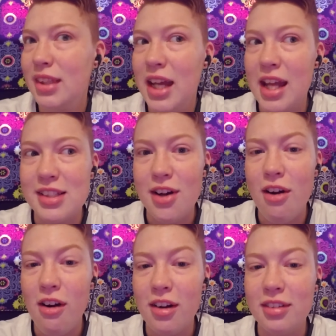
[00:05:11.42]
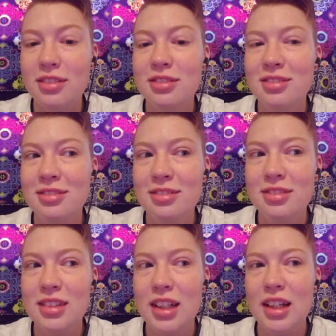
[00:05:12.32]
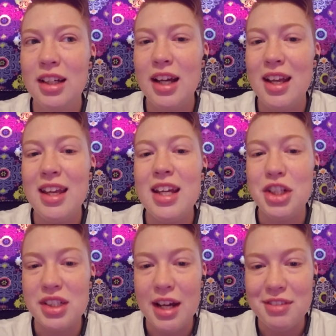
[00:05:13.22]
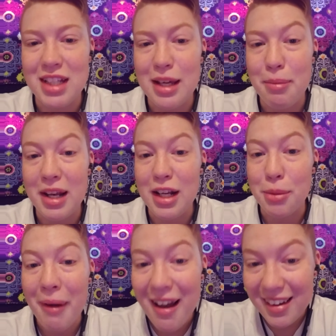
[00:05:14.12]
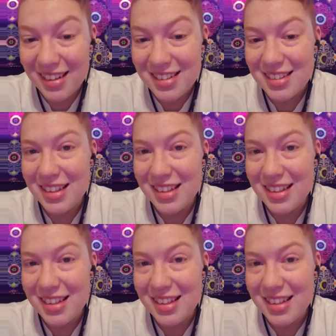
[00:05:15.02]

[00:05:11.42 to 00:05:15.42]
It's not hard. You just have to keep it in your mind